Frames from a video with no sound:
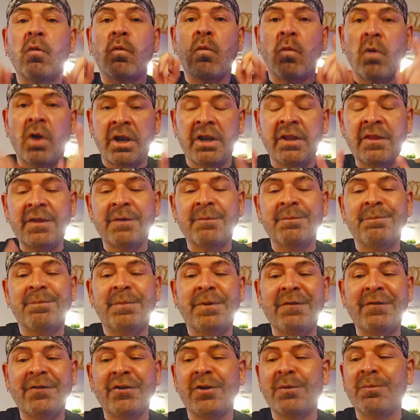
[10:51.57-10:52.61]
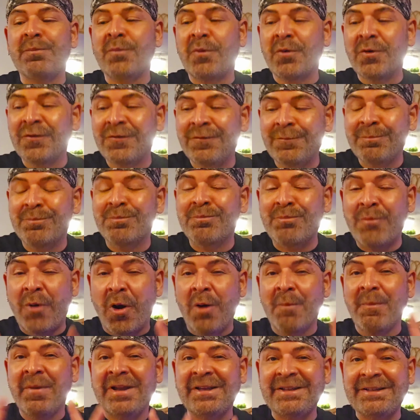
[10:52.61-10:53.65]
One of the pivotal
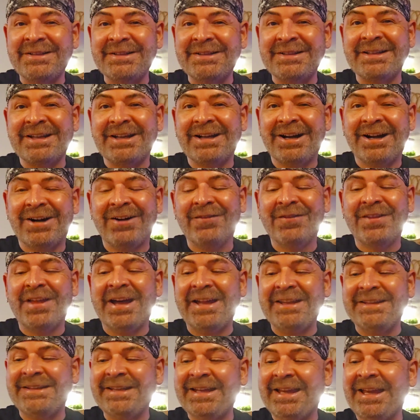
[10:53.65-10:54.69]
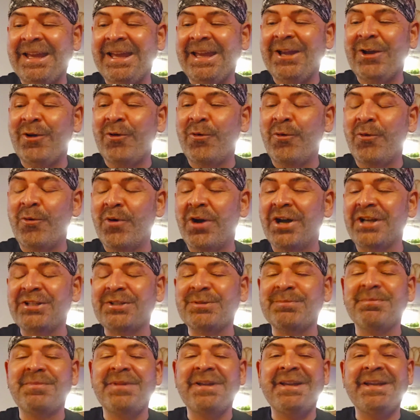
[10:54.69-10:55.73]
moments of that day
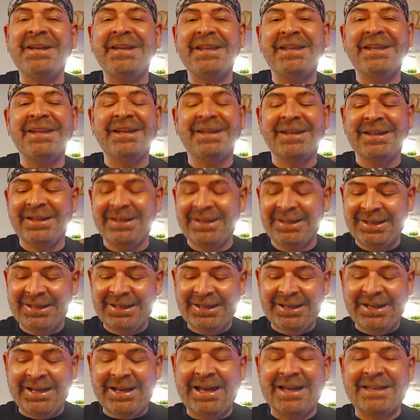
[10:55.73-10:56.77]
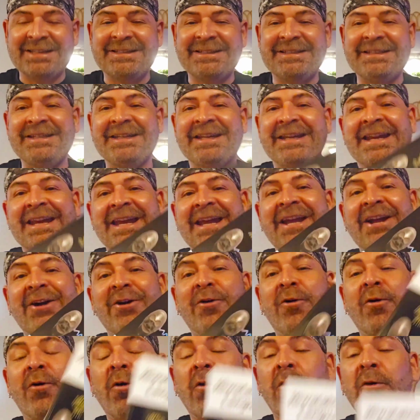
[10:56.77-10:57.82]
was meeting Cacique
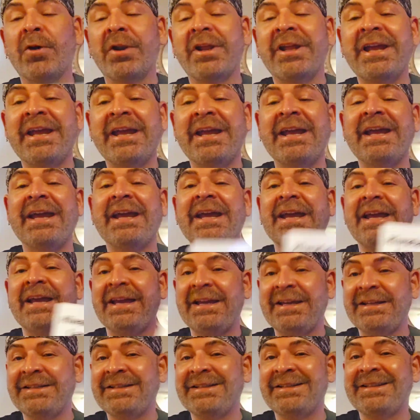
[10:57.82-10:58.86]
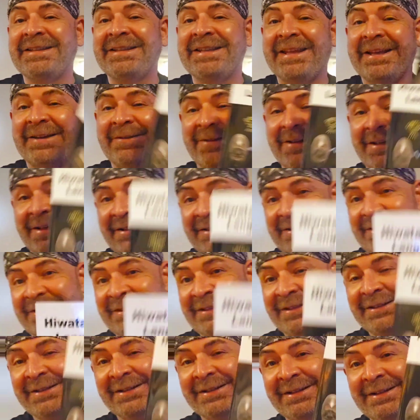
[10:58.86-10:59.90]
Jorge
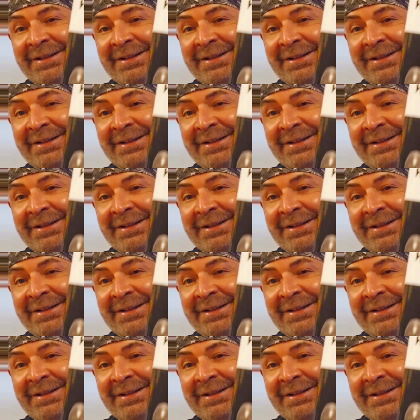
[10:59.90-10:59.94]
Estevez.